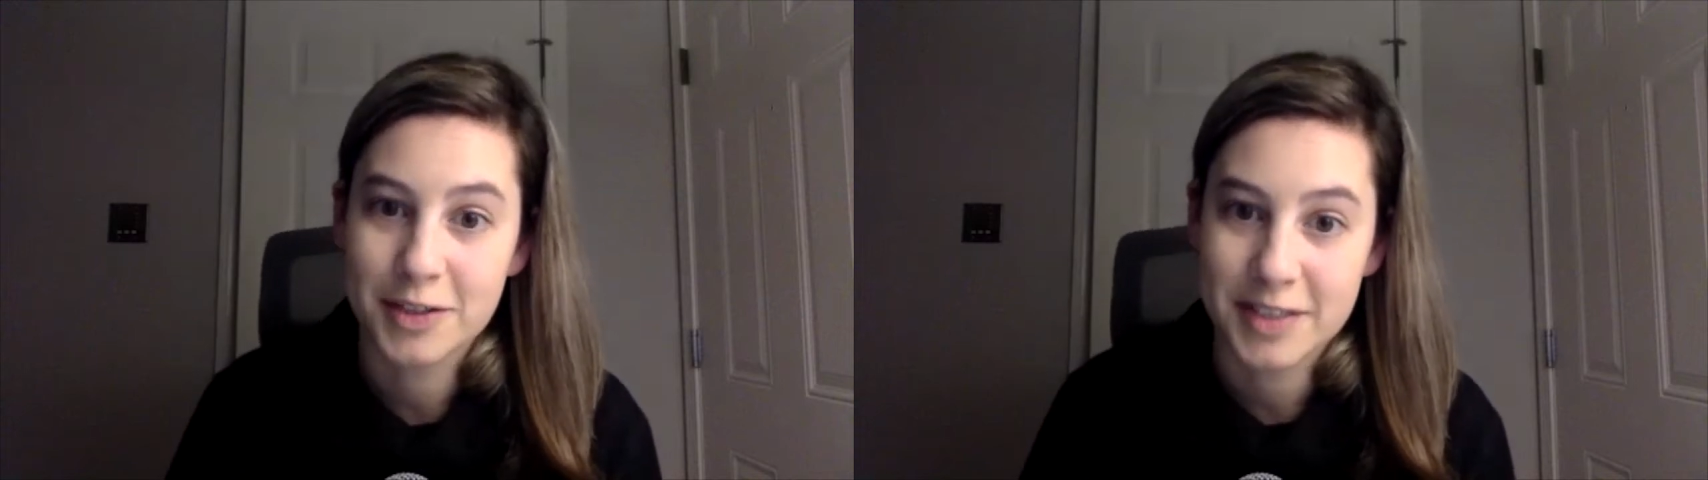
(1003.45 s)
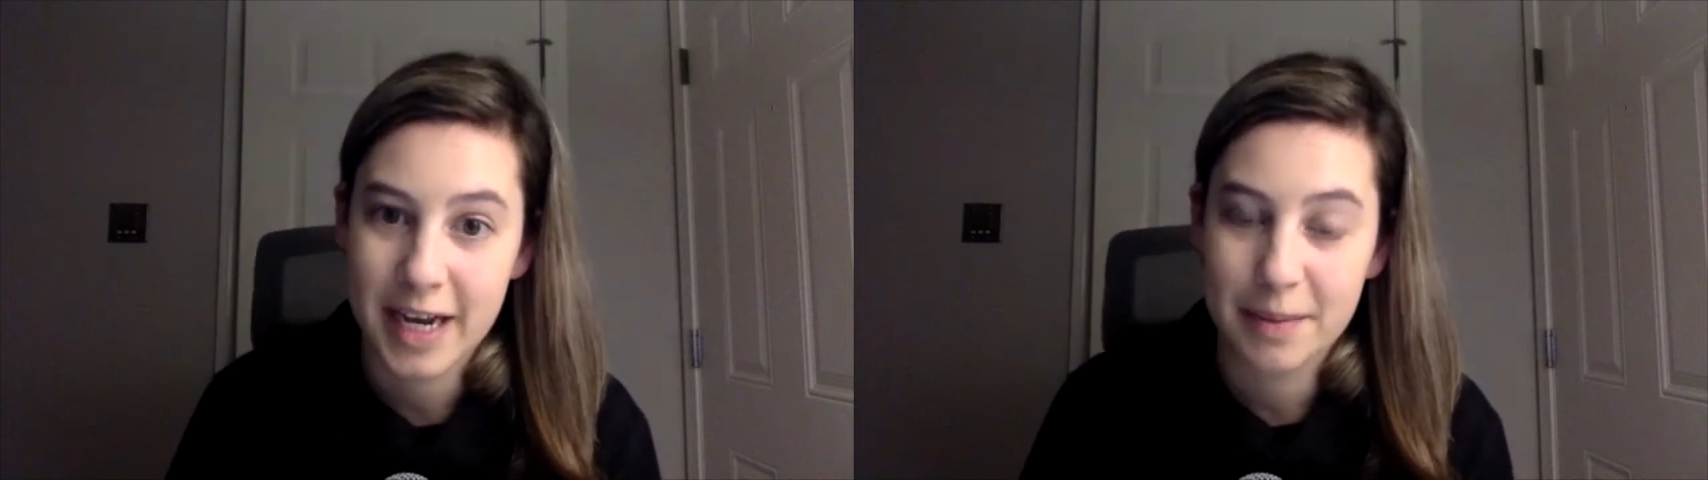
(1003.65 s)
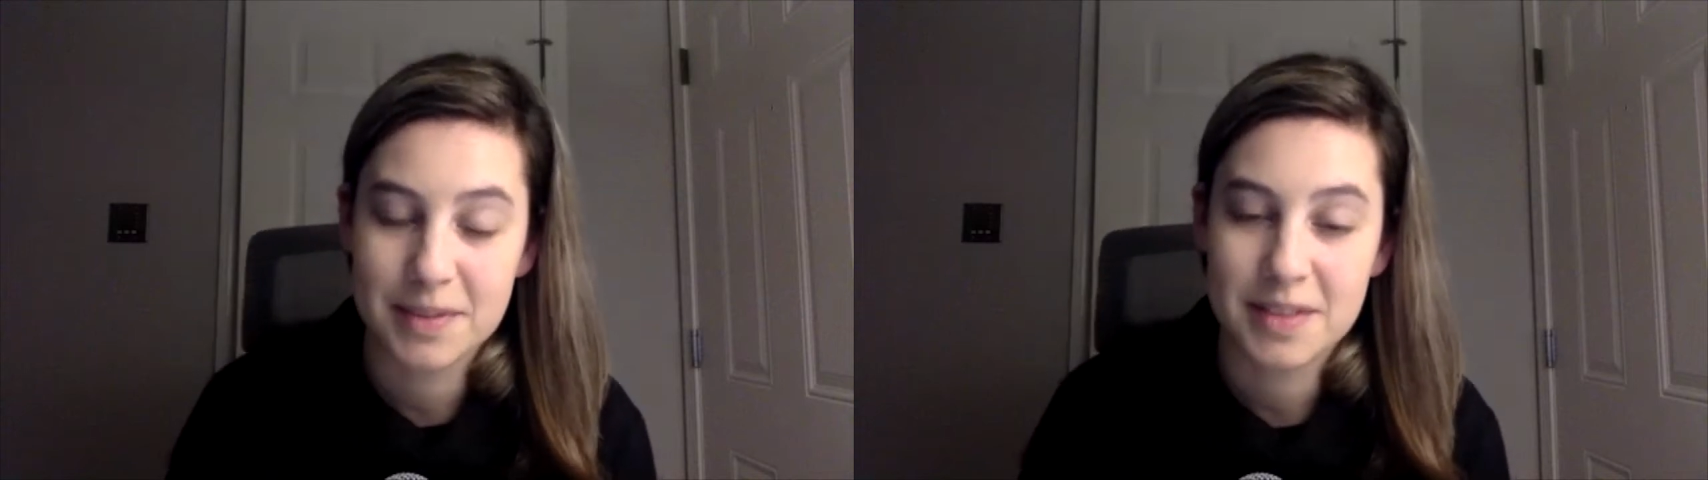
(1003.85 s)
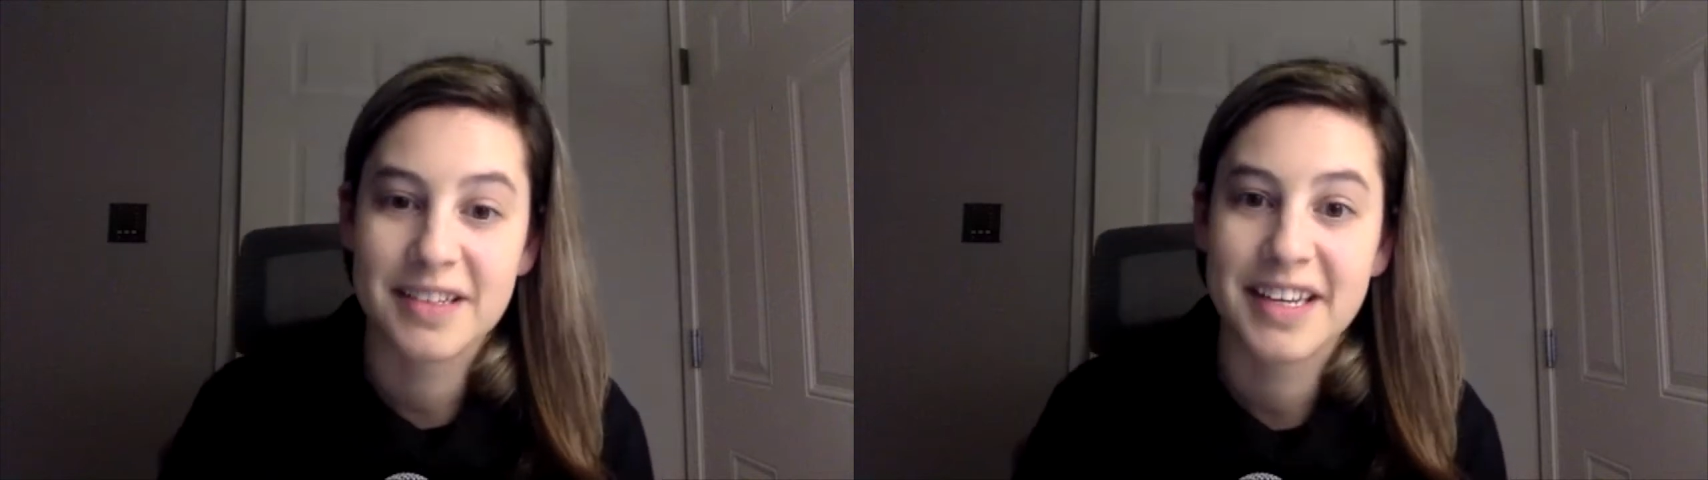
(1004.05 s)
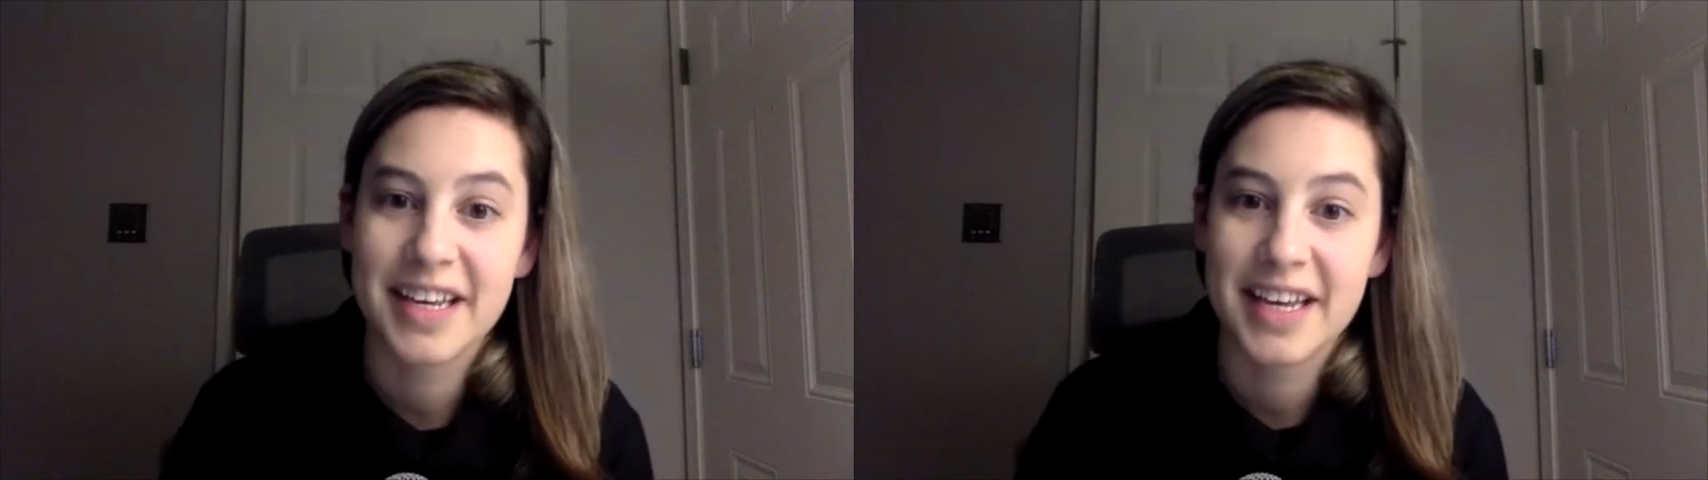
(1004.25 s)
steps,
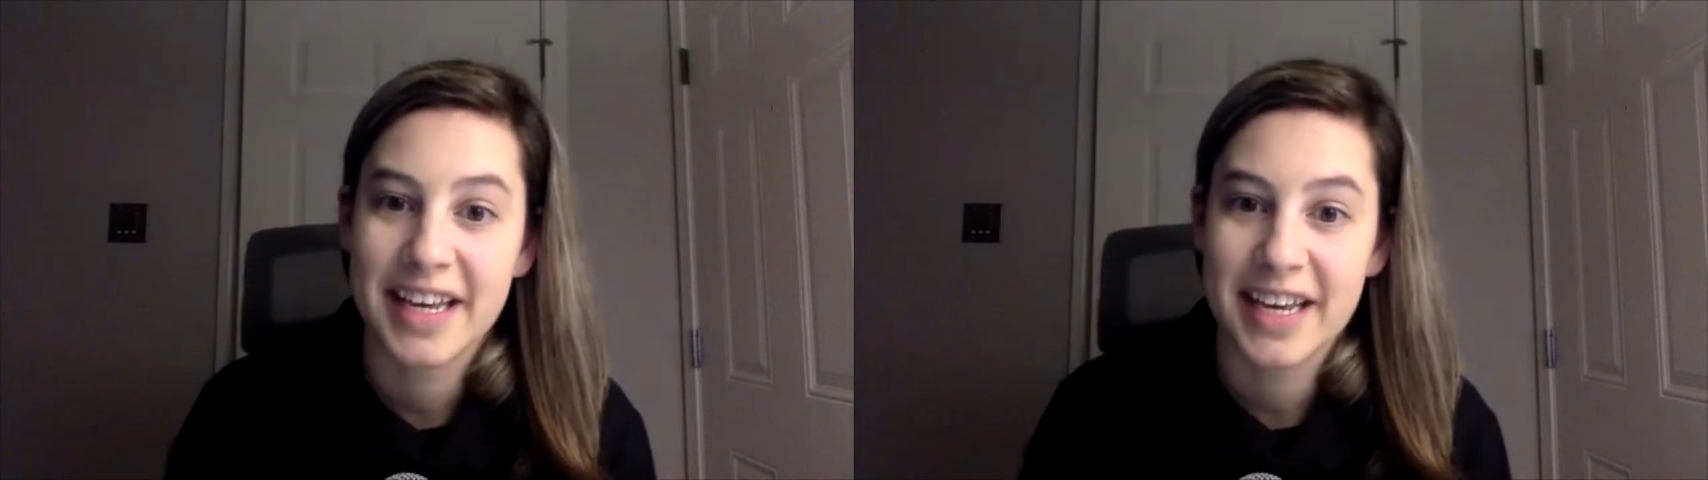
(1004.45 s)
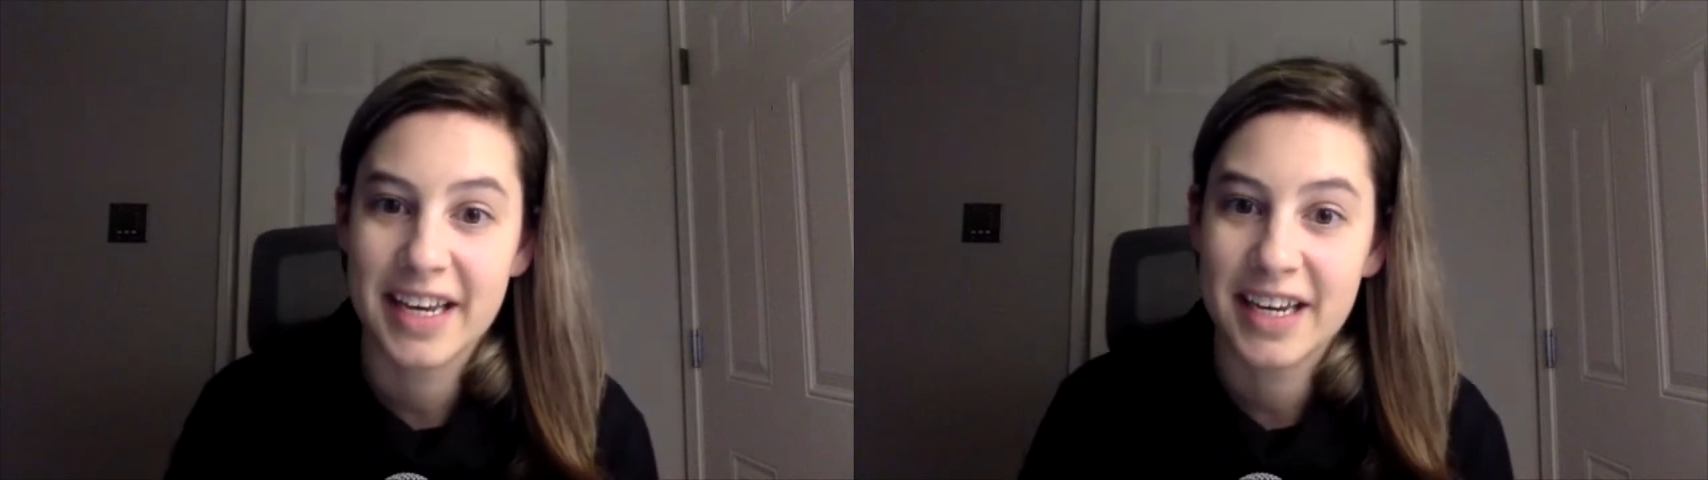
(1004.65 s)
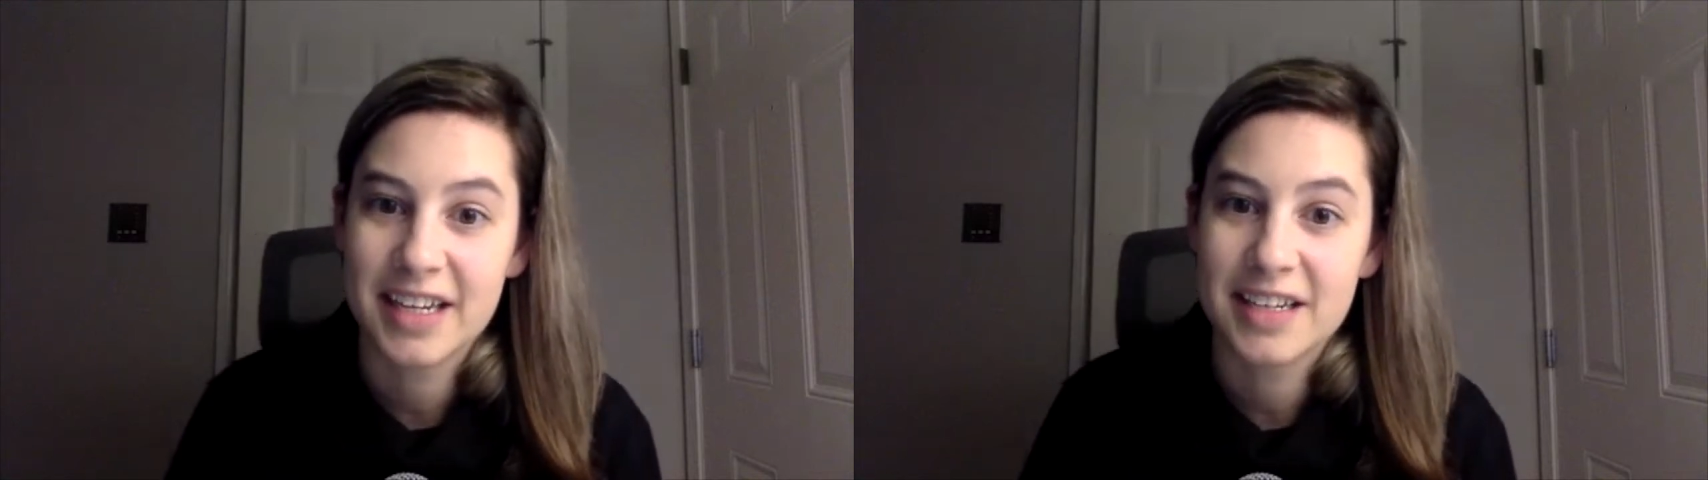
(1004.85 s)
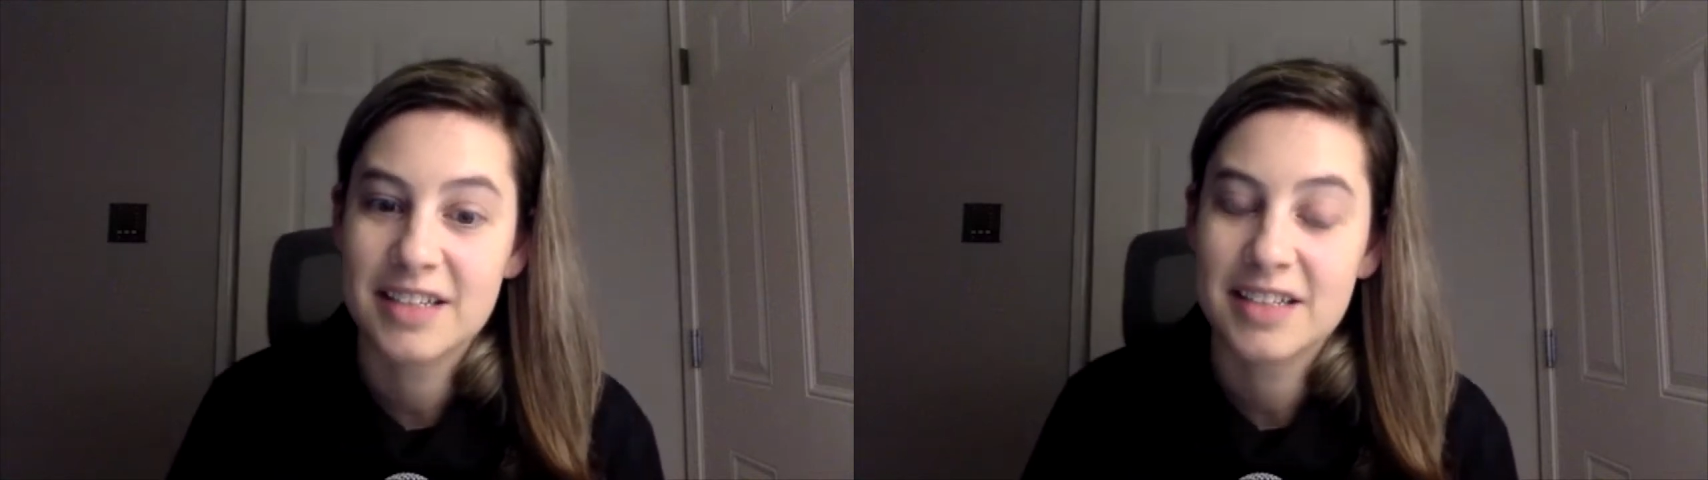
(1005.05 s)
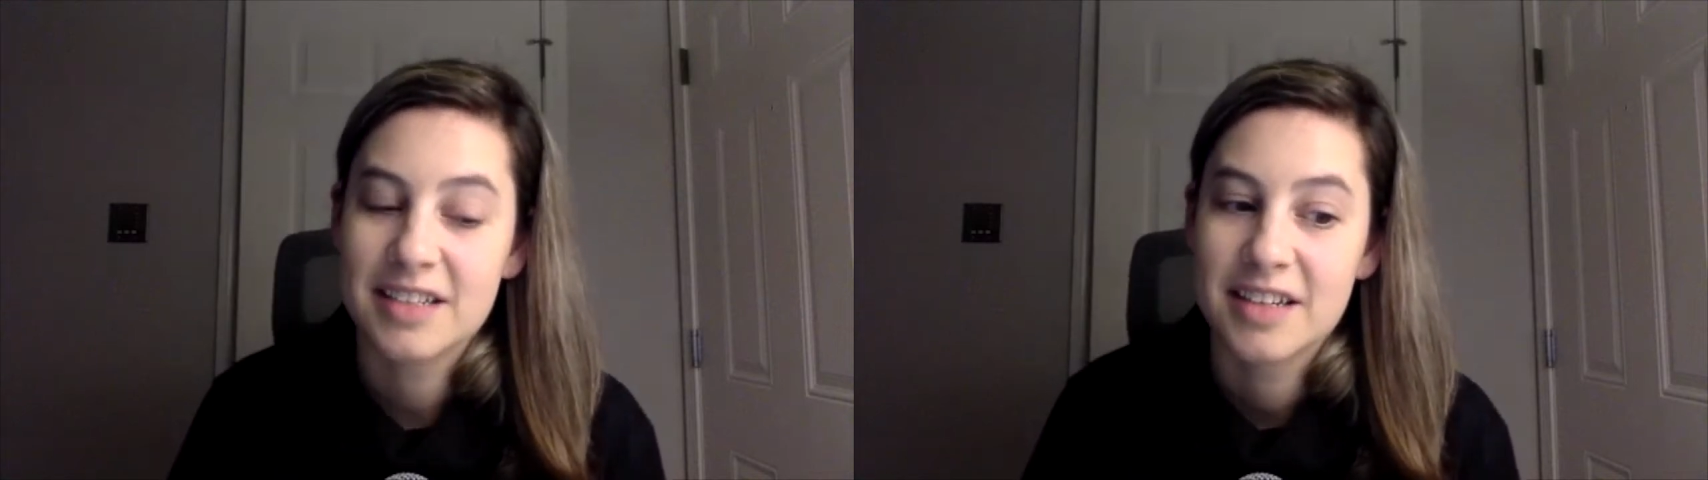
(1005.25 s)

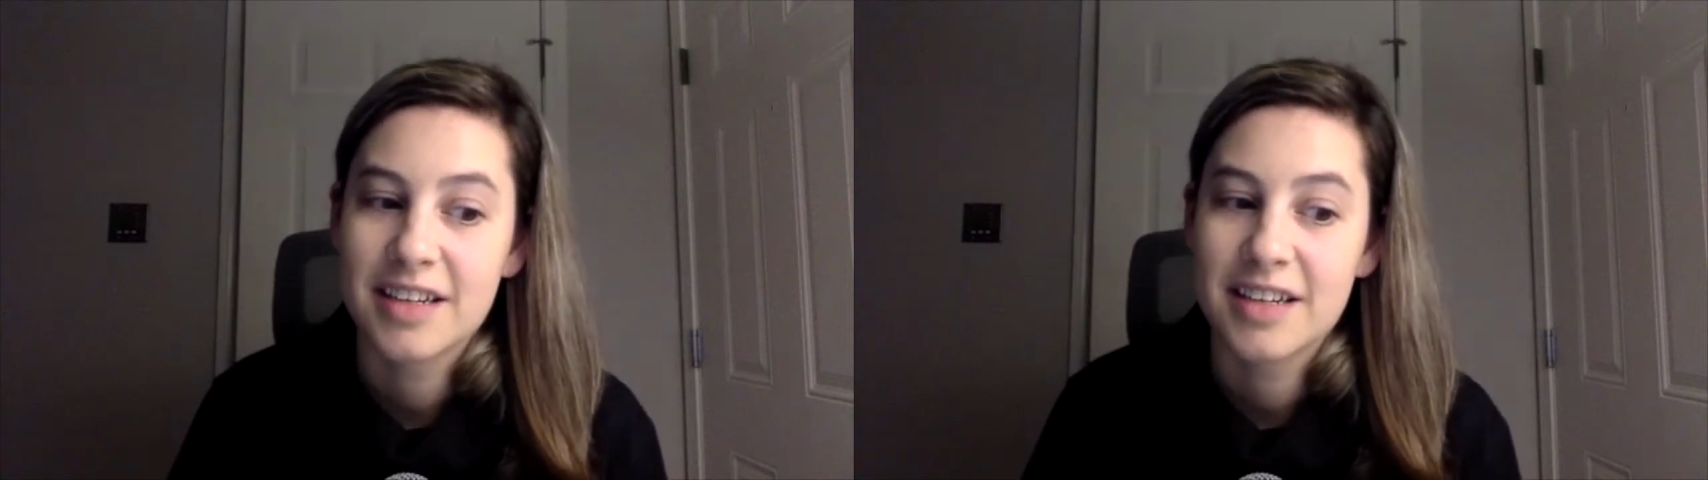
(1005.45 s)
and